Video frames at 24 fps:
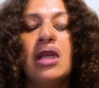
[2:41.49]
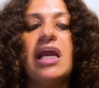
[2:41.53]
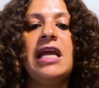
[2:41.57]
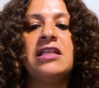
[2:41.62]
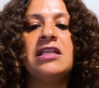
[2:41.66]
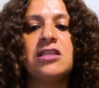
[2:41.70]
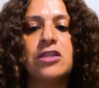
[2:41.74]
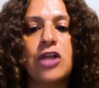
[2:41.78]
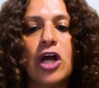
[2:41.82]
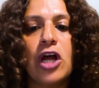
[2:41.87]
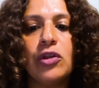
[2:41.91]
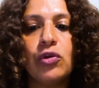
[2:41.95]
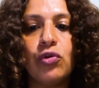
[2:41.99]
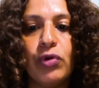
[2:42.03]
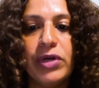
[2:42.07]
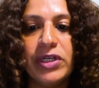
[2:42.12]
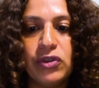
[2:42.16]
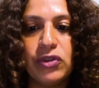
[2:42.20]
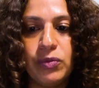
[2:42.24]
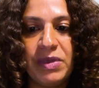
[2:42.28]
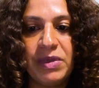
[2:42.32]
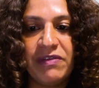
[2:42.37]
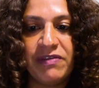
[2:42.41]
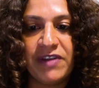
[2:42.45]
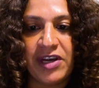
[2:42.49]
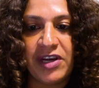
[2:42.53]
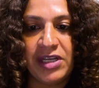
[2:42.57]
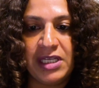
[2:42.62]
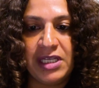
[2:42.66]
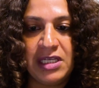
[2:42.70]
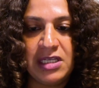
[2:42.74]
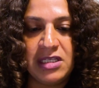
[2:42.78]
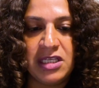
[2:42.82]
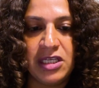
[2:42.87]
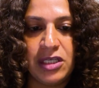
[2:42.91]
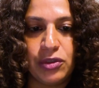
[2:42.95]
It's not going to be very
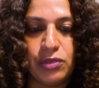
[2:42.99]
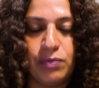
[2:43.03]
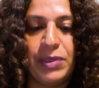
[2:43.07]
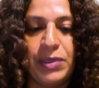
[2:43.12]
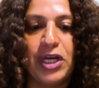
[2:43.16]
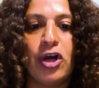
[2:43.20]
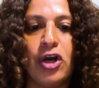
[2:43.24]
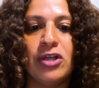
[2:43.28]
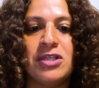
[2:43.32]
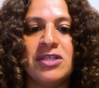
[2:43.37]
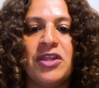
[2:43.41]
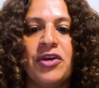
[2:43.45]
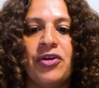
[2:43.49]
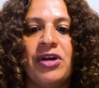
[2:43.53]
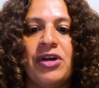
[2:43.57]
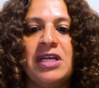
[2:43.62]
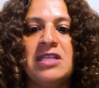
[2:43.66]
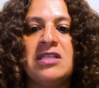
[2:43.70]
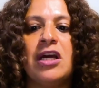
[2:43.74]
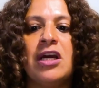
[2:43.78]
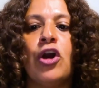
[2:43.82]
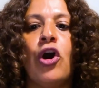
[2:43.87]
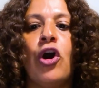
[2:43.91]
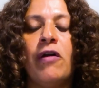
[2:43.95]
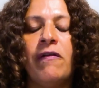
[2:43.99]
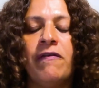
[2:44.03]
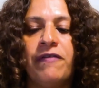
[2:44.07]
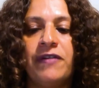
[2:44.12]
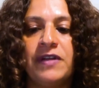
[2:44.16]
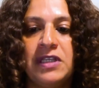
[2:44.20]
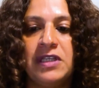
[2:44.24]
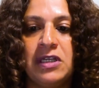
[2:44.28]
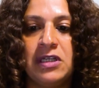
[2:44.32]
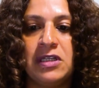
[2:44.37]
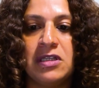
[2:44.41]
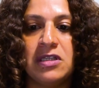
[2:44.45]
easy because there is a
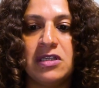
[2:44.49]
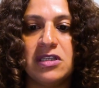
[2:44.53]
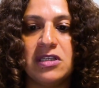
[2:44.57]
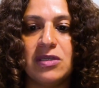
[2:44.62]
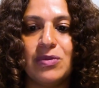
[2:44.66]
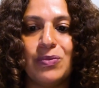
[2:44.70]
confidence